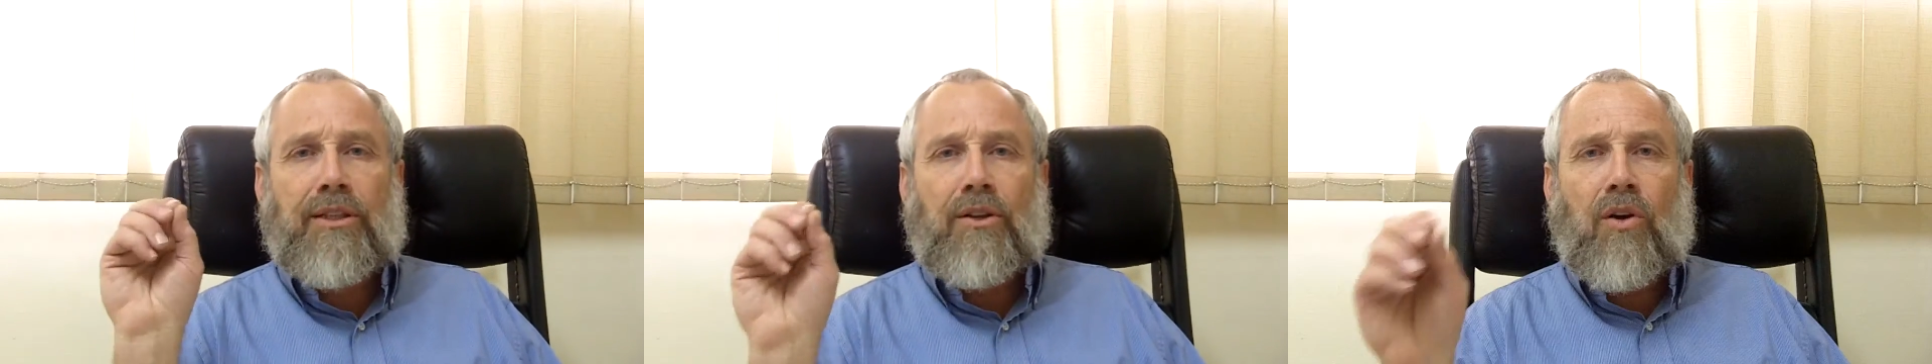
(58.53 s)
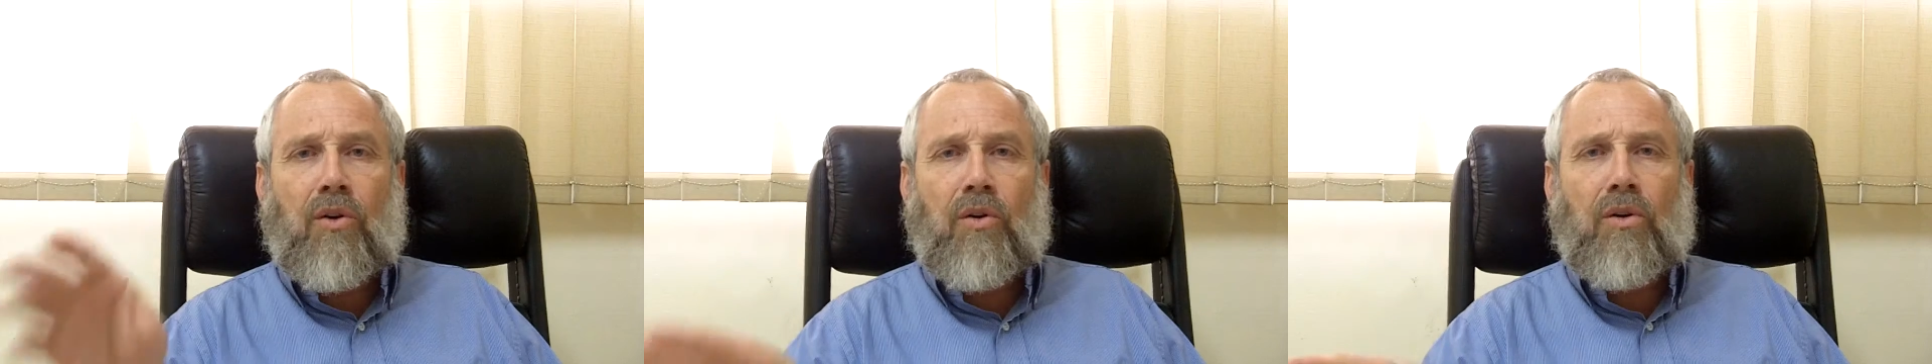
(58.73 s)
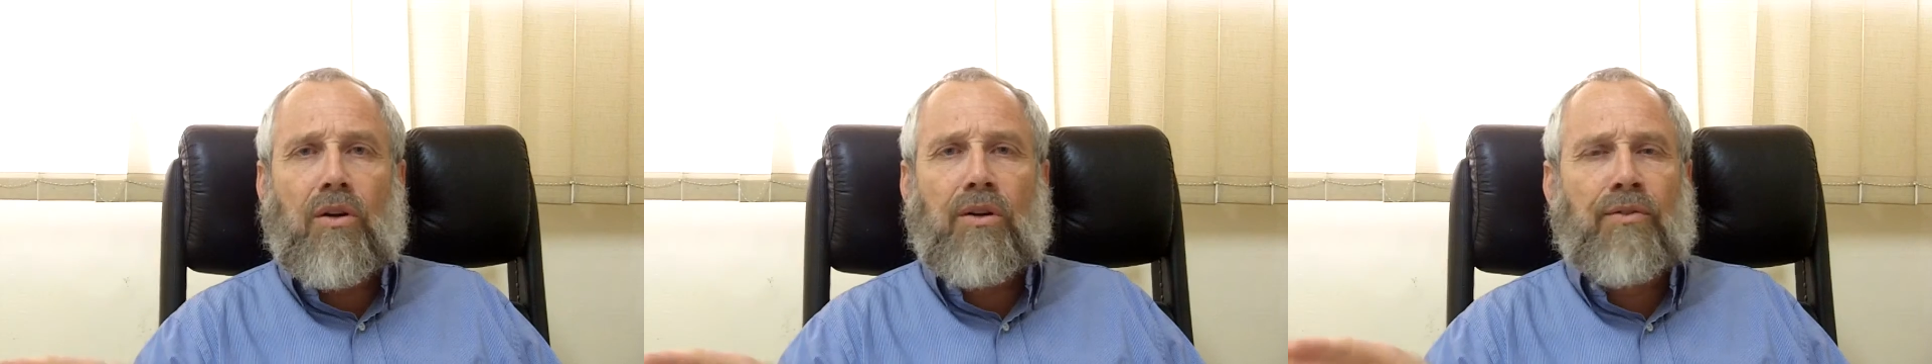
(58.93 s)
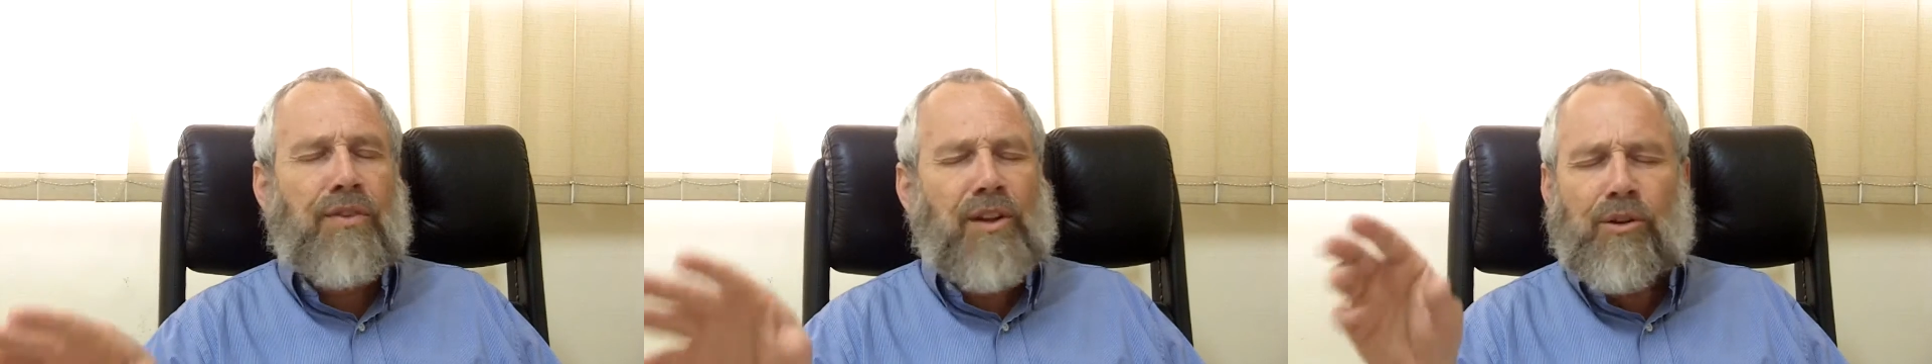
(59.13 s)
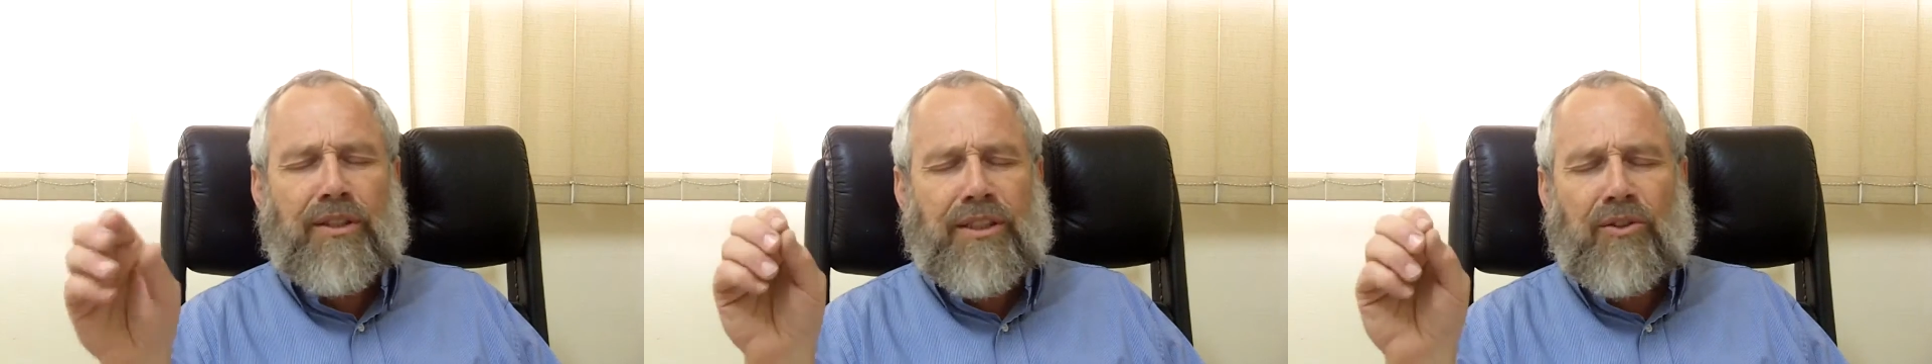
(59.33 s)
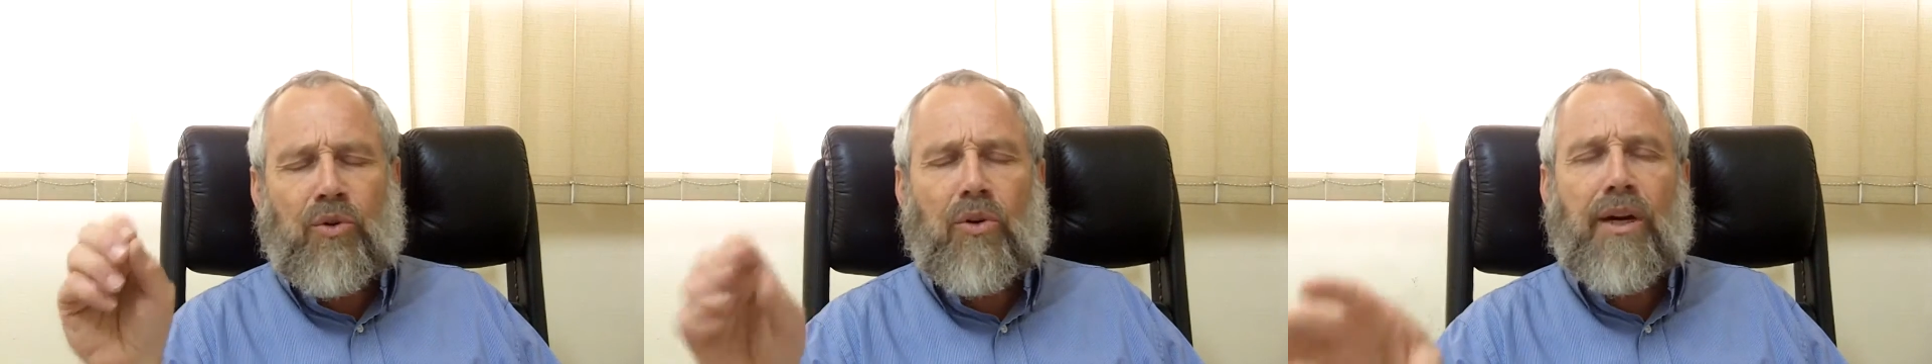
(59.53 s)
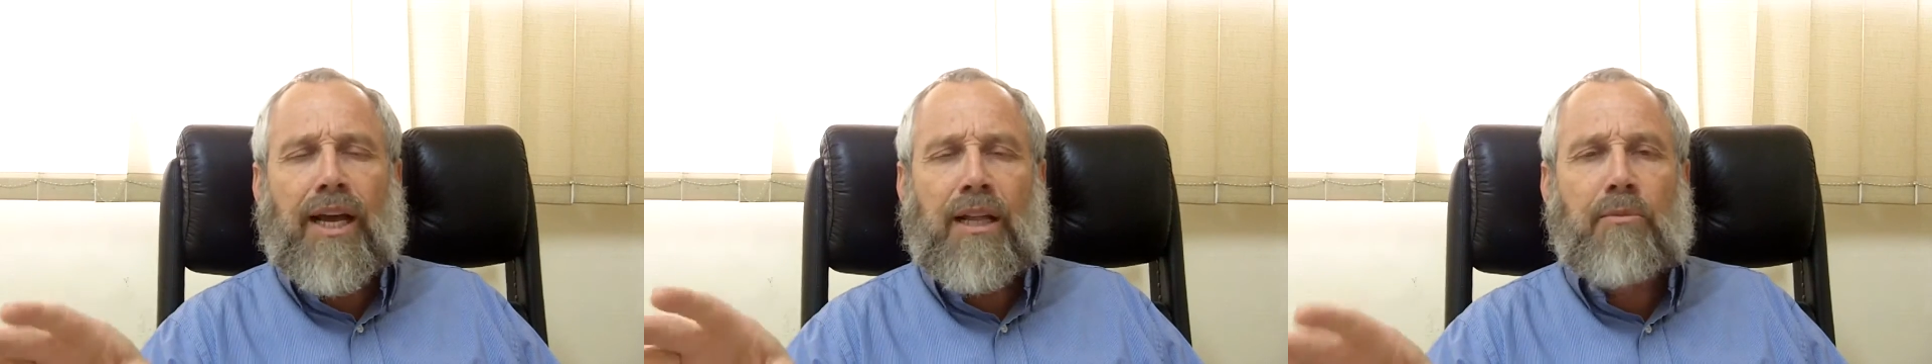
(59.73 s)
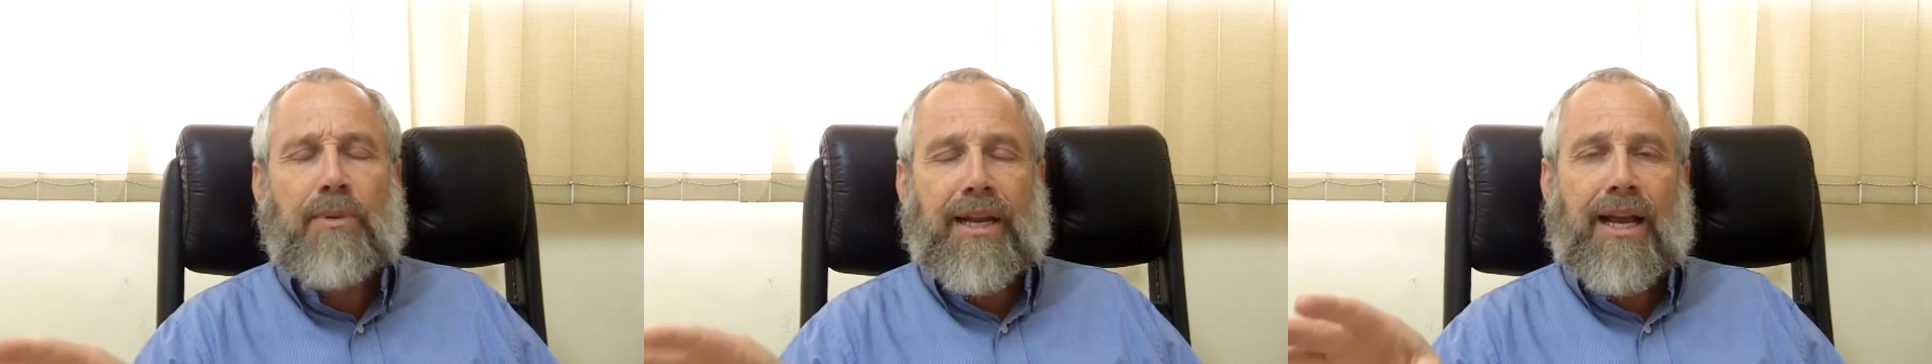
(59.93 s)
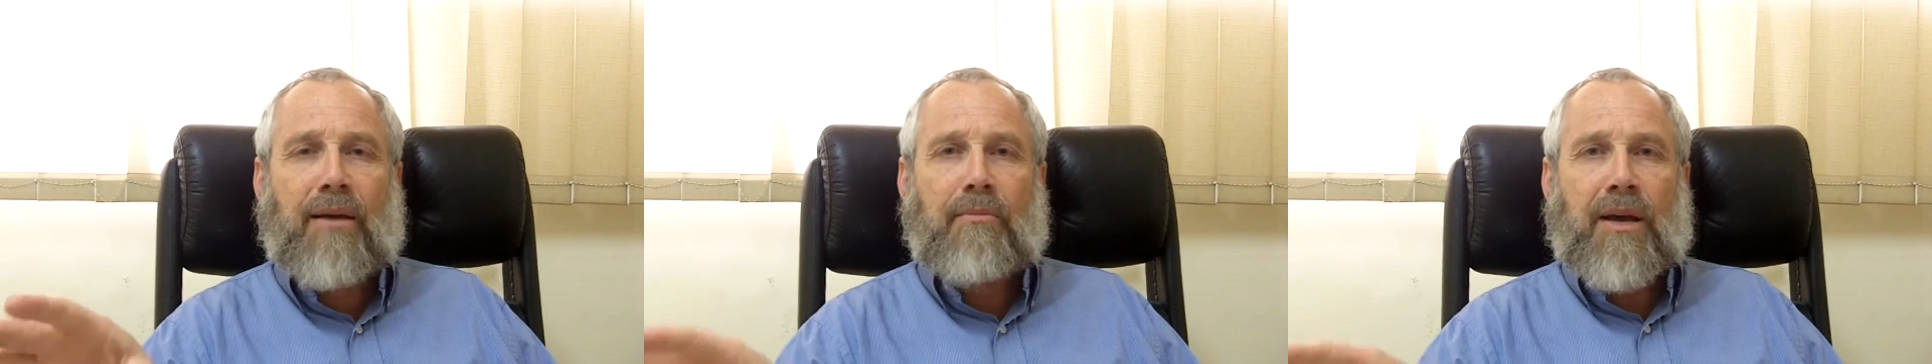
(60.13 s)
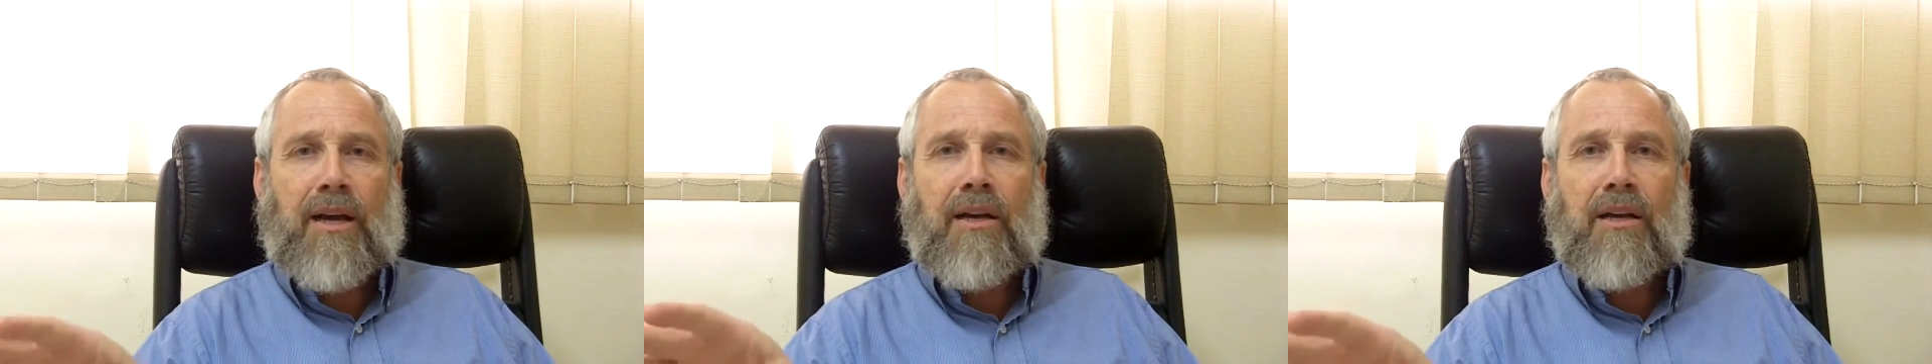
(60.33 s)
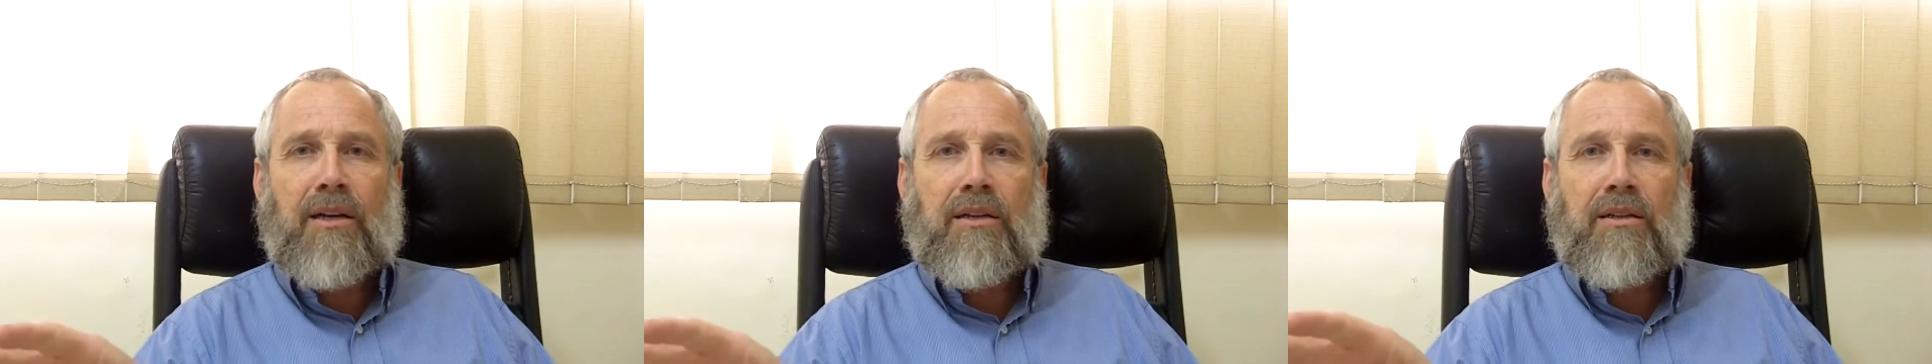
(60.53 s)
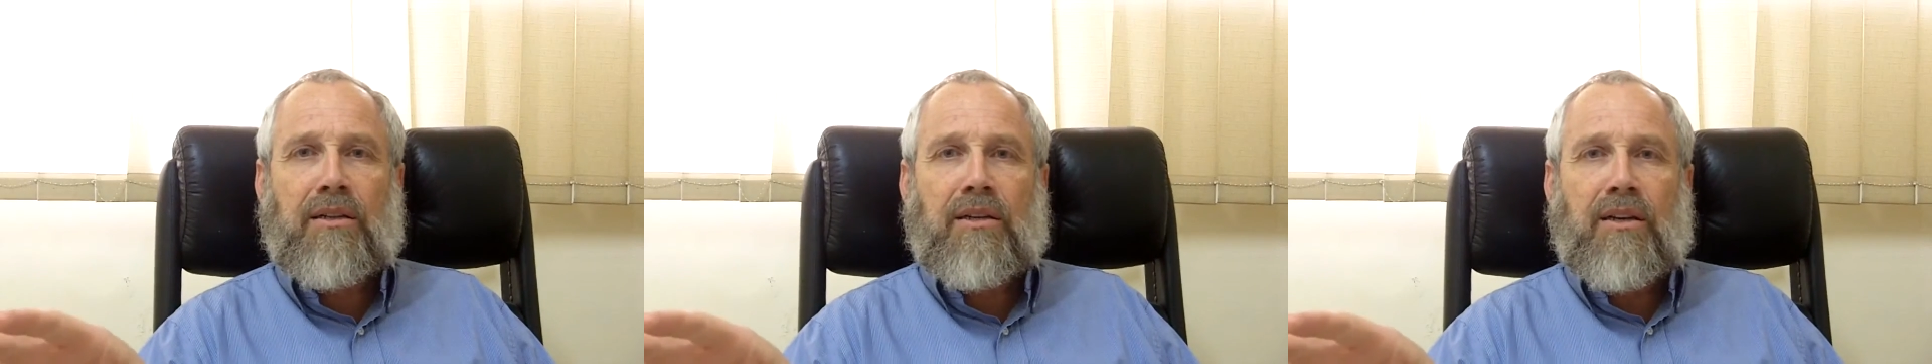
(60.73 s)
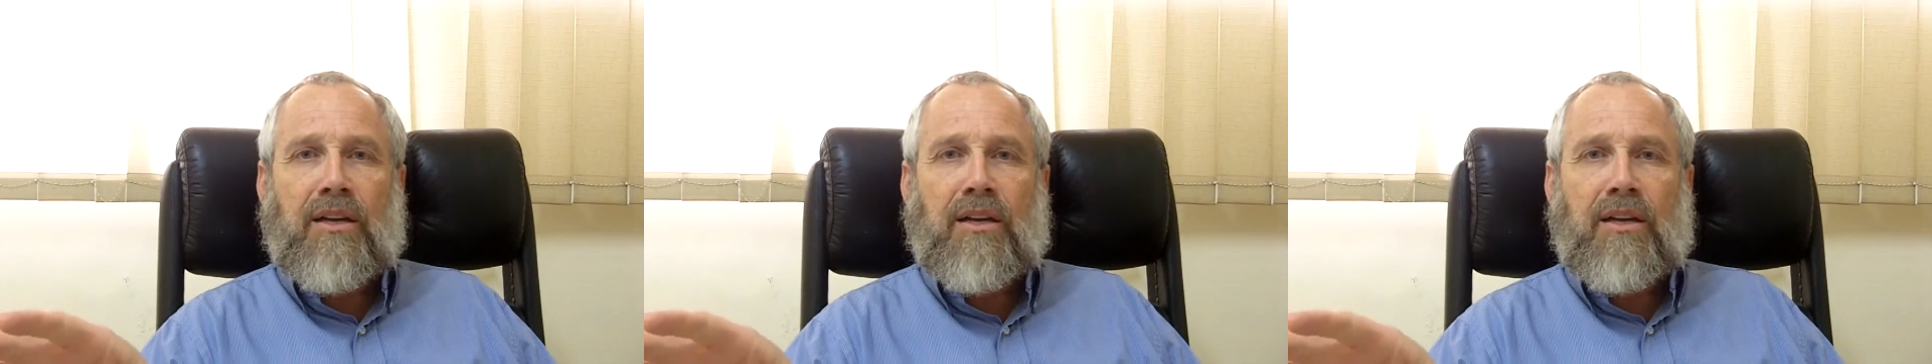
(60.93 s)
titor et bnei amecha,